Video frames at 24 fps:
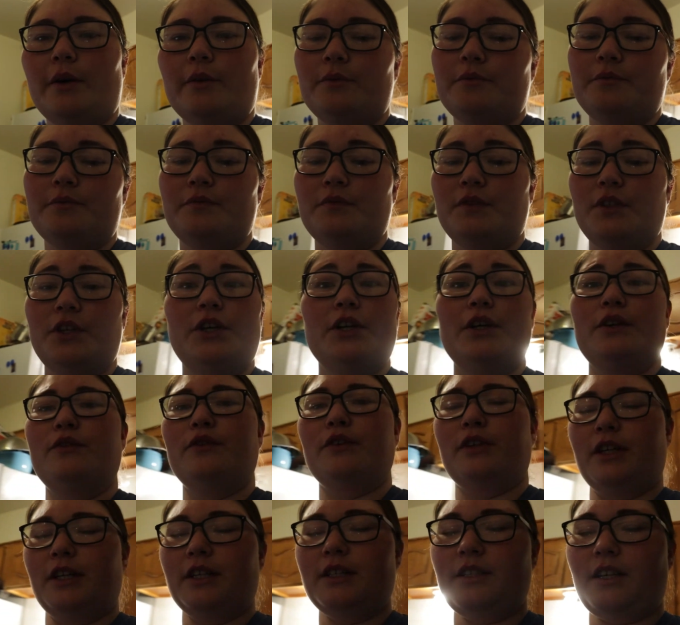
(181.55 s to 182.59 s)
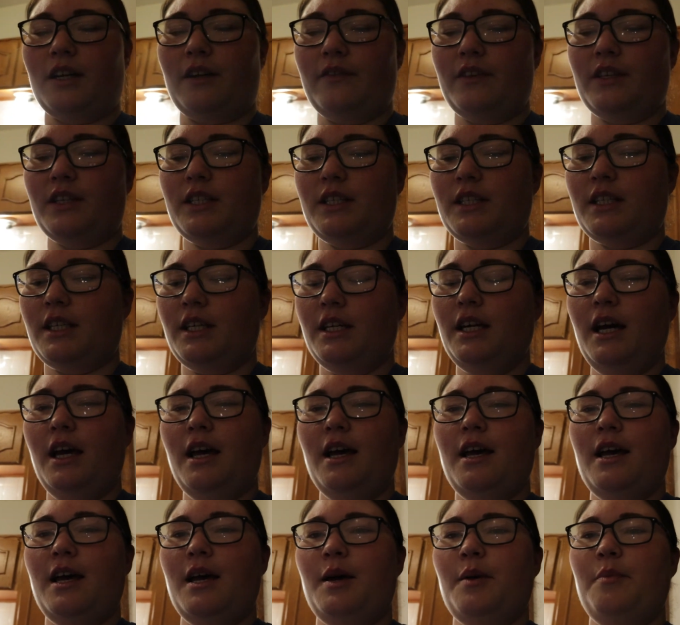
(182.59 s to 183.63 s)
know, good for us obviously.
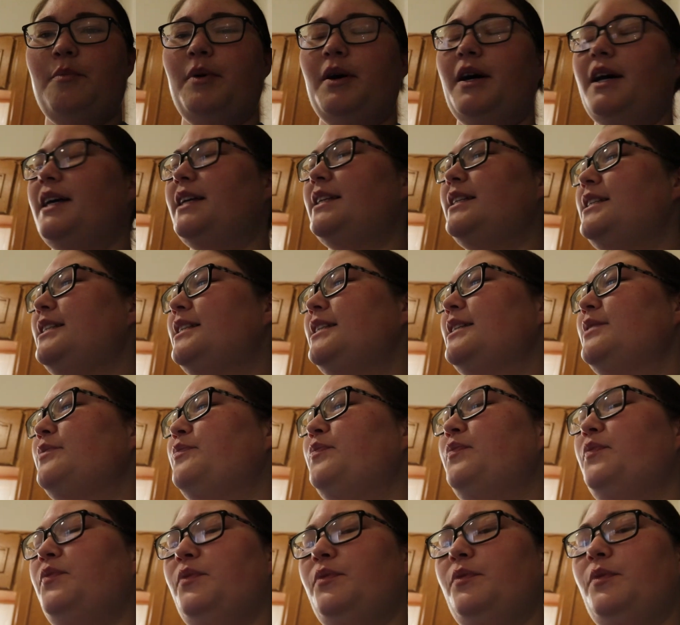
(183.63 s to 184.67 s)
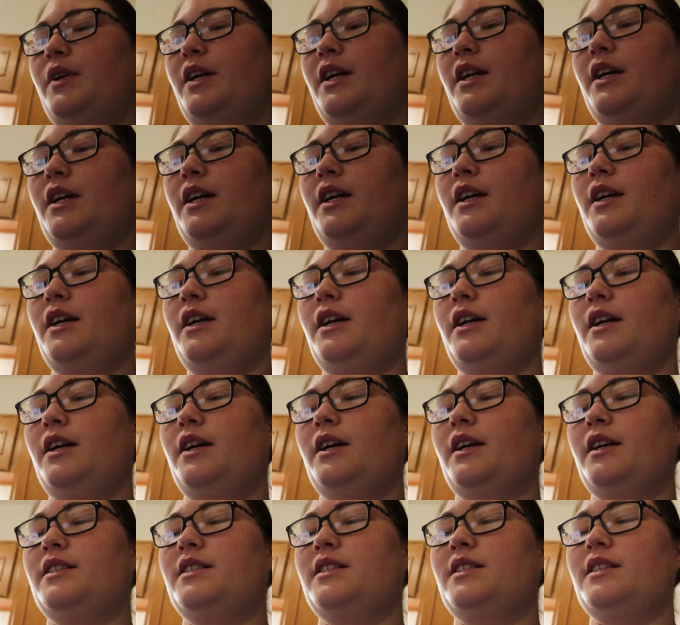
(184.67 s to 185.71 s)
But
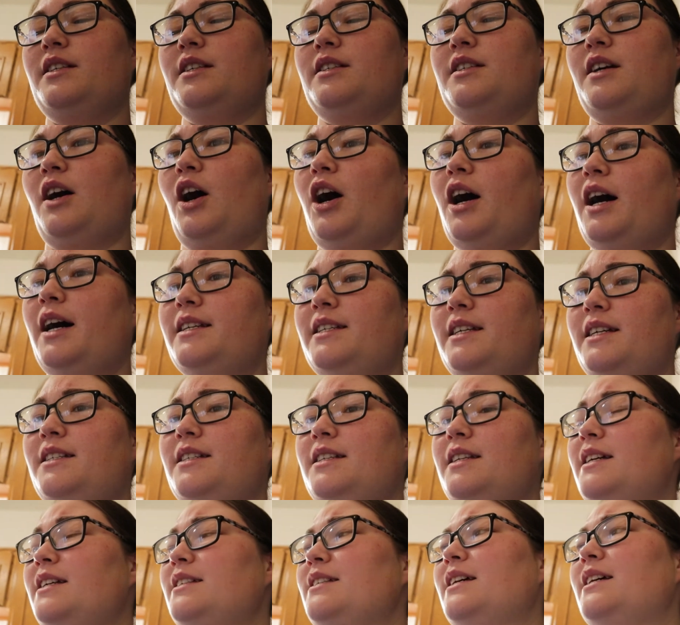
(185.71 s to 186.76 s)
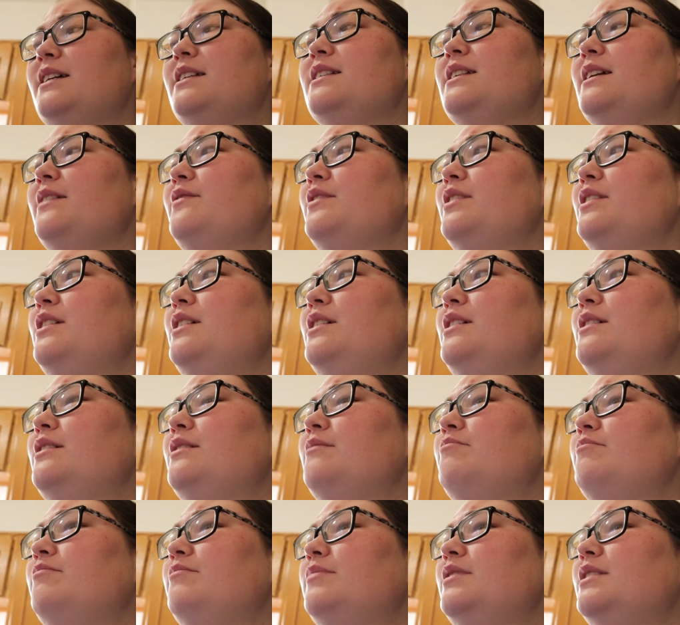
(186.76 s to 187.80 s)
it's a hot day today. It's like
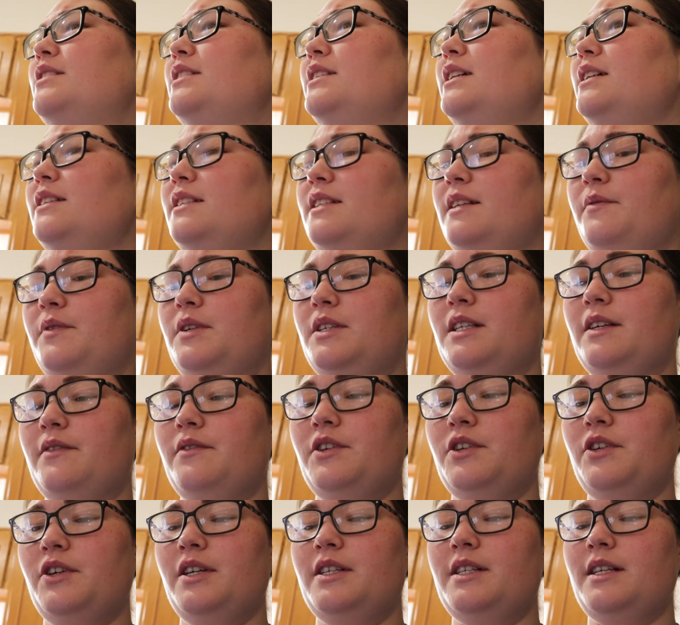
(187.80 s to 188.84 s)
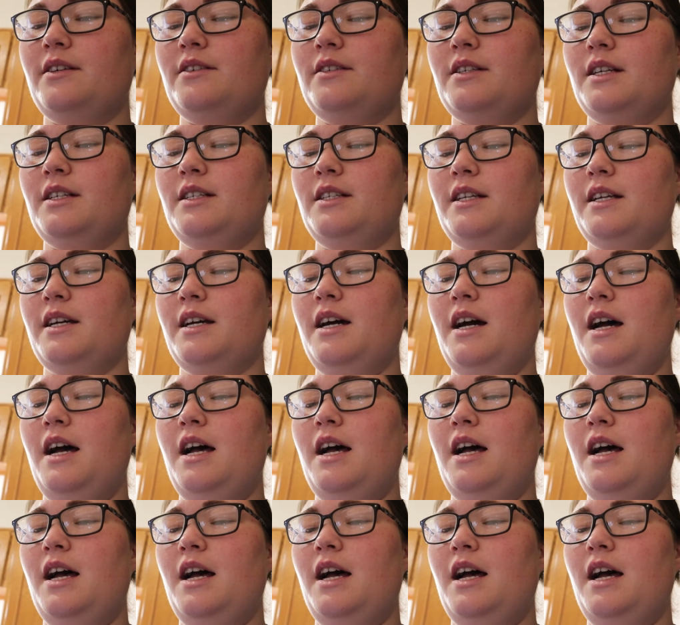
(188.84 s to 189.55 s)
77 degrees outside today.